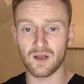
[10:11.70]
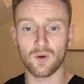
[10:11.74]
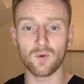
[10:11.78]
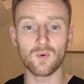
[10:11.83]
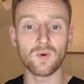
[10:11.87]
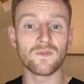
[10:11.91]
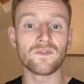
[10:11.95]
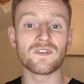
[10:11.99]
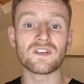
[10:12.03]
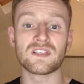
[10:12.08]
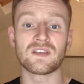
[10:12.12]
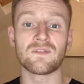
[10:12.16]

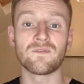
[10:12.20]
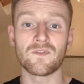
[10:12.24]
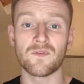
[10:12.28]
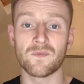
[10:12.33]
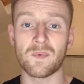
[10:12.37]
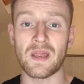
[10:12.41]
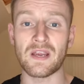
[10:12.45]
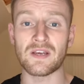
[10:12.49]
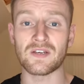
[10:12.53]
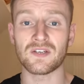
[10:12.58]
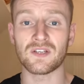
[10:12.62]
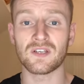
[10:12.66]
All of this
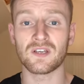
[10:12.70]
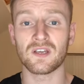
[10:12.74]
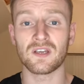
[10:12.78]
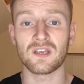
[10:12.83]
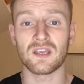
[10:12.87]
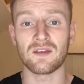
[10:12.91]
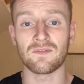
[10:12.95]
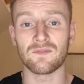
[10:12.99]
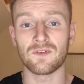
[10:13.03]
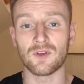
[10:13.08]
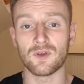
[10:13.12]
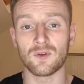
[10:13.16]
information can
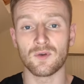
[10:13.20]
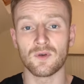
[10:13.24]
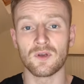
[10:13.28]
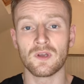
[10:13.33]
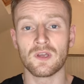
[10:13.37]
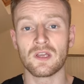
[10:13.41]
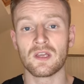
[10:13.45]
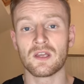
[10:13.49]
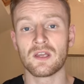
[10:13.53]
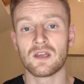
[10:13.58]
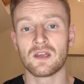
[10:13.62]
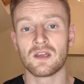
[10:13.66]
give you
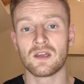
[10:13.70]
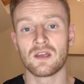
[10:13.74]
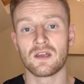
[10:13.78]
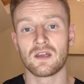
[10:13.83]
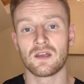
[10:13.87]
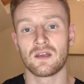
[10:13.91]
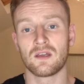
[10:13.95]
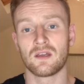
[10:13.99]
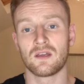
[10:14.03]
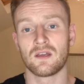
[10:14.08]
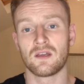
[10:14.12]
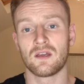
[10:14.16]

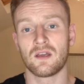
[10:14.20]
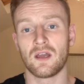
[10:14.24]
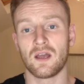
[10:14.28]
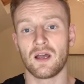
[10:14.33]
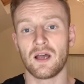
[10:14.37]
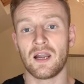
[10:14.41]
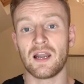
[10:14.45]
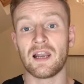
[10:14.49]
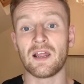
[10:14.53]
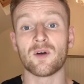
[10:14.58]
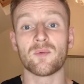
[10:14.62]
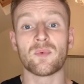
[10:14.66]

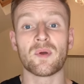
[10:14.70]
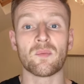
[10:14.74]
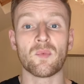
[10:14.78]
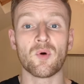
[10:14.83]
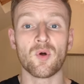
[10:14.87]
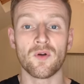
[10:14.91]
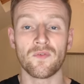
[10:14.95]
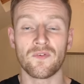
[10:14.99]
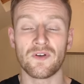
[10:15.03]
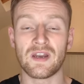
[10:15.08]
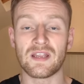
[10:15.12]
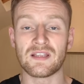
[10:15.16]
a little bit
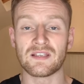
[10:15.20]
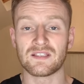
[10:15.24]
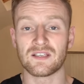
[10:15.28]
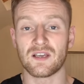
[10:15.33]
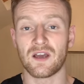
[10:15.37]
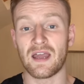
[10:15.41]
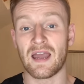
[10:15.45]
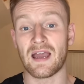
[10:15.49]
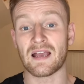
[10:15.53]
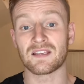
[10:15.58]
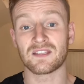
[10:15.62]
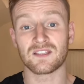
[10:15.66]
more of an
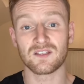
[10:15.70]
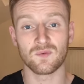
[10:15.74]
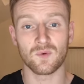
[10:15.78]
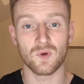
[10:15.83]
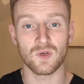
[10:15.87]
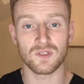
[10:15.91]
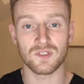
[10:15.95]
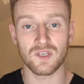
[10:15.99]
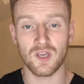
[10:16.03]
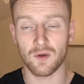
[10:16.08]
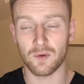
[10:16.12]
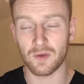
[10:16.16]
insight as to
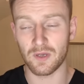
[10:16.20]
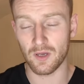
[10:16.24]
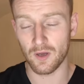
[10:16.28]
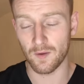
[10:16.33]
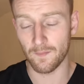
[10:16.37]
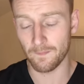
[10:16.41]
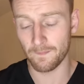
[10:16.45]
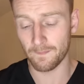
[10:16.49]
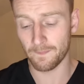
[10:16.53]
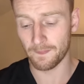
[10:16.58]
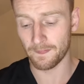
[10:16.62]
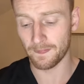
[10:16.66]
what's going
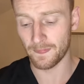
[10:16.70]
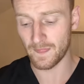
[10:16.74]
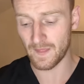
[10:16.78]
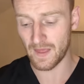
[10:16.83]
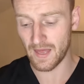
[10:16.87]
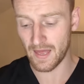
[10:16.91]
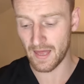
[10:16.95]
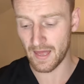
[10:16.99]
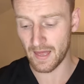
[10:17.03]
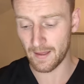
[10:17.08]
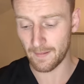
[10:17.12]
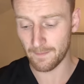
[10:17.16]
on.
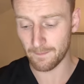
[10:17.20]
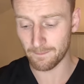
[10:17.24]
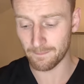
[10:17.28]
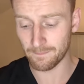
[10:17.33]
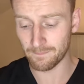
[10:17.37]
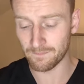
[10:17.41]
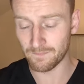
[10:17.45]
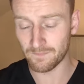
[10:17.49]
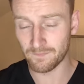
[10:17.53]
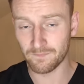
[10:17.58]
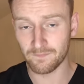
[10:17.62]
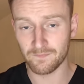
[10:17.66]

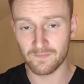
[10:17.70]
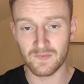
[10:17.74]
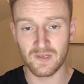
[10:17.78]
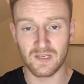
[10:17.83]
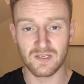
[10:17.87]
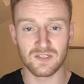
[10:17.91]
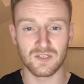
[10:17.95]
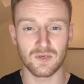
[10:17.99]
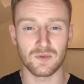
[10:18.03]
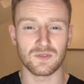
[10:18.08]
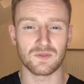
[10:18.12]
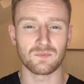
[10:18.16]
Um,
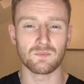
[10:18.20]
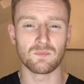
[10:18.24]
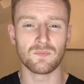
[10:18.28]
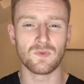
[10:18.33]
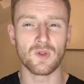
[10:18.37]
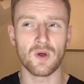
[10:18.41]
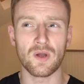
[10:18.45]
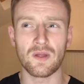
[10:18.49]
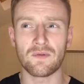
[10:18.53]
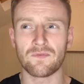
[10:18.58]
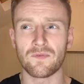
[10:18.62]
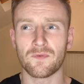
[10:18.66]
so it's
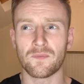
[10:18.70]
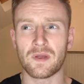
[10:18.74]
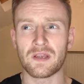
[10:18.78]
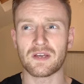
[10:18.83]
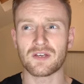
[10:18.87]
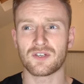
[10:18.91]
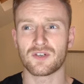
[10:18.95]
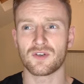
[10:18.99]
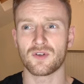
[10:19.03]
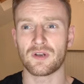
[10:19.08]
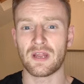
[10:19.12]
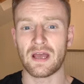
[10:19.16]
not
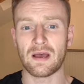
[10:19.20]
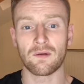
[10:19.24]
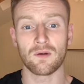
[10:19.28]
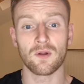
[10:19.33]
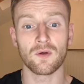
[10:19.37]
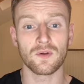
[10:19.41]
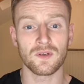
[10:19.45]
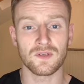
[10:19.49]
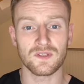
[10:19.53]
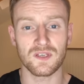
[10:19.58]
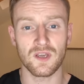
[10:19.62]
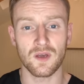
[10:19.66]
information on how
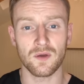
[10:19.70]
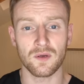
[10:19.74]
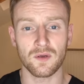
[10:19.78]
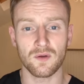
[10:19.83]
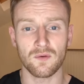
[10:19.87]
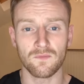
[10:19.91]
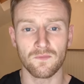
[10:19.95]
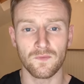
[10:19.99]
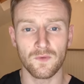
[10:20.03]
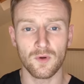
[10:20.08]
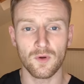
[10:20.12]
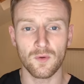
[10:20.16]
long it's going
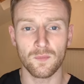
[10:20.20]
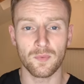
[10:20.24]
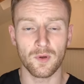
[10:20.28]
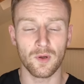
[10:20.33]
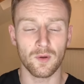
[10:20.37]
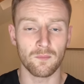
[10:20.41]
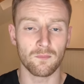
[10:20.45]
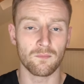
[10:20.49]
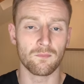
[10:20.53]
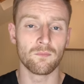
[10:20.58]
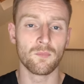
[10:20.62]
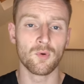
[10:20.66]
on for,
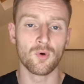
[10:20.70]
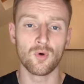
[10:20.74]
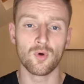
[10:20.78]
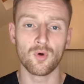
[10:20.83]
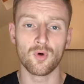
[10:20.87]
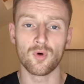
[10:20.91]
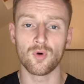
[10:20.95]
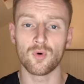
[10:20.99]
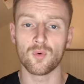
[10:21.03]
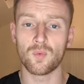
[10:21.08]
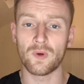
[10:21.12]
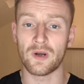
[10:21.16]
but
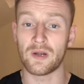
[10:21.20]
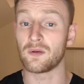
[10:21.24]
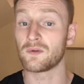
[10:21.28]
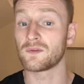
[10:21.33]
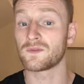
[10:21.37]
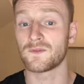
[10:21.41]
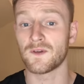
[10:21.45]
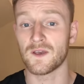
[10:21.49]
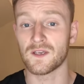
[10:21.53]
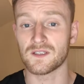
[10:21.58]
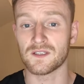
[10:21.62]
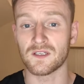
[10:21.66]
more when it
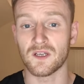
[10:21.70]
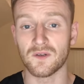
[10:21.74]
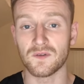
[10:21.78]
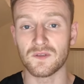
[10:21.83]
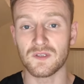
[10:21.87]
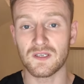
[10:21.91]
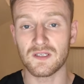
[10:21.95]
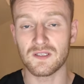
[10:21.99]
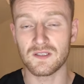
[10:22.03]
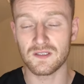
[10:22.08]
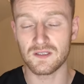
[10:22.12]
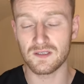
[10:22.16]
was first
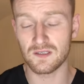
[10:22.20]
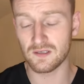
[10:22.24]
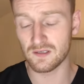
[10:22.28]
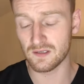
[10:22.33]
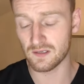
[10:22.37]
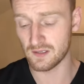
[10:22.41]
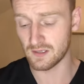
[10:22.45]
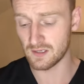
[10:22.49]
noticed.